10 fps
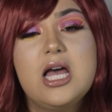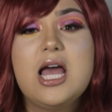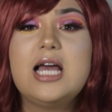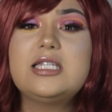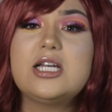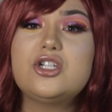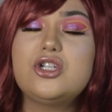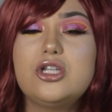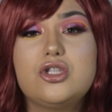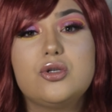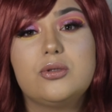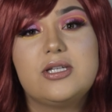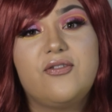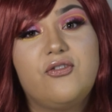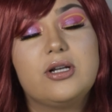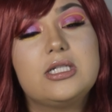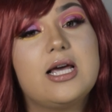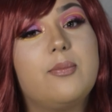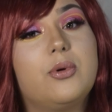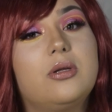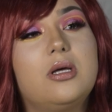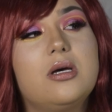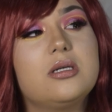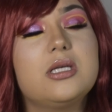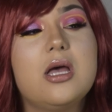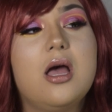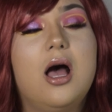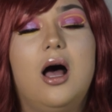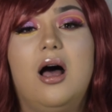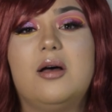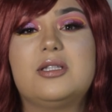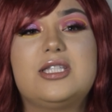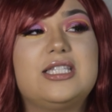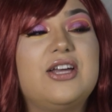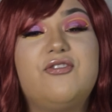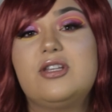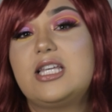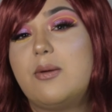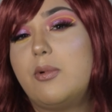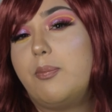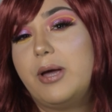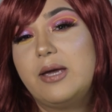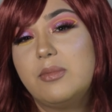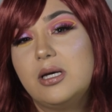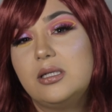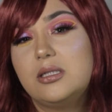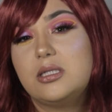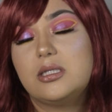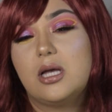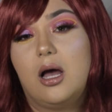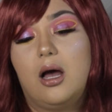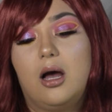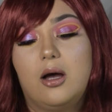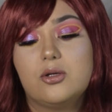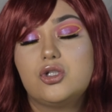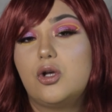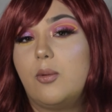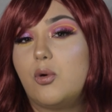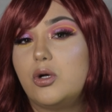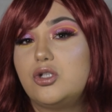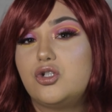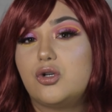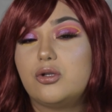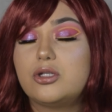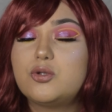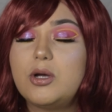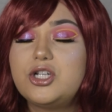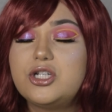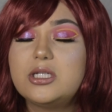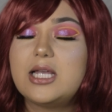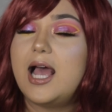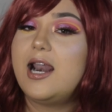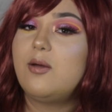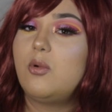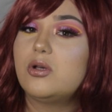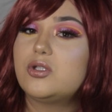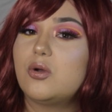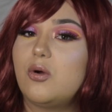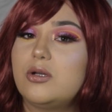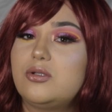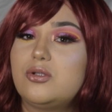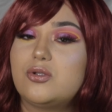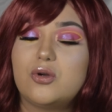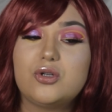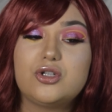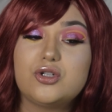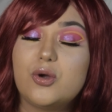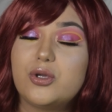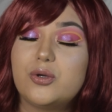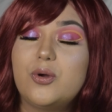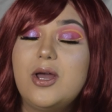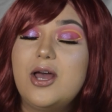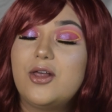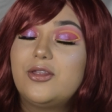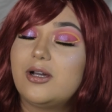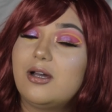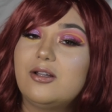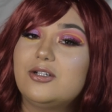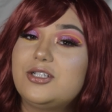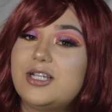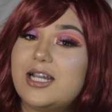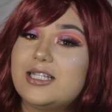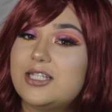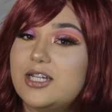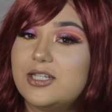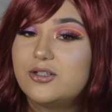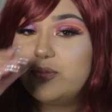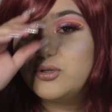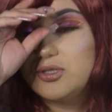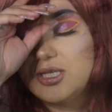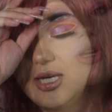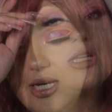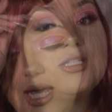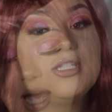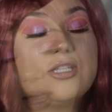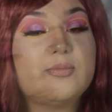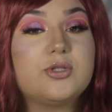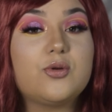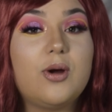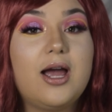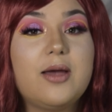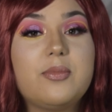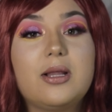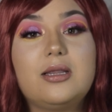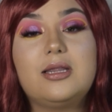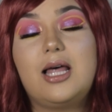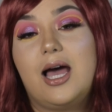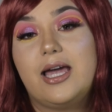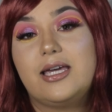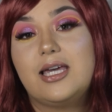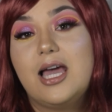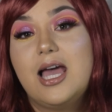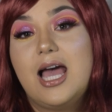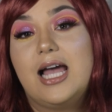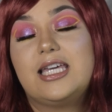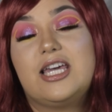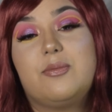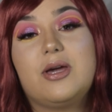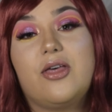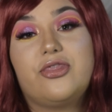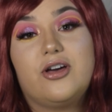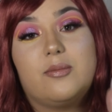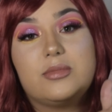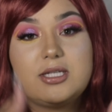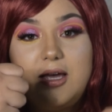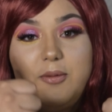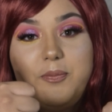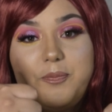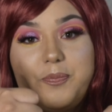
is actually two different type of looks, different type of pigments. So I'm going to show you the swatches, and I'm also going to show you the colors that I did end up using. And subscribe, like, and give me a thumbs up.